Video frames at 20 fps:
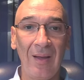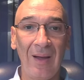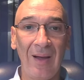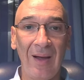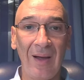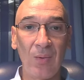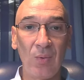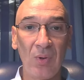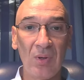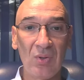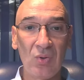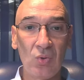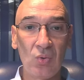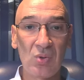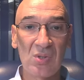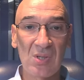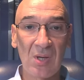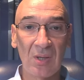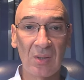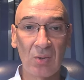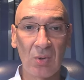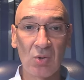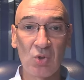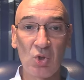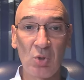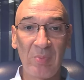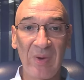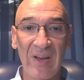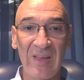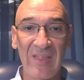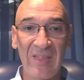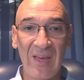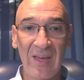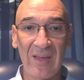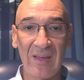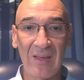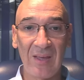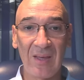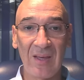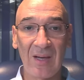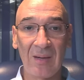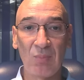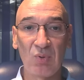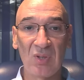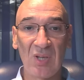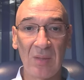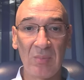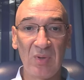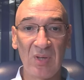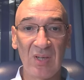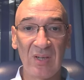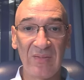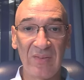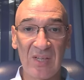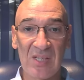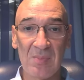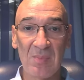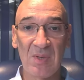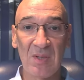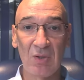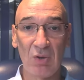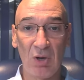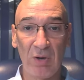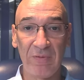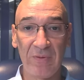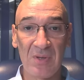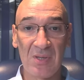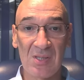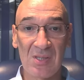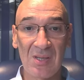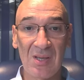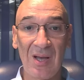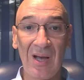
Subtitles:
I want to start also by thanking Abu Dhabi Investment Office,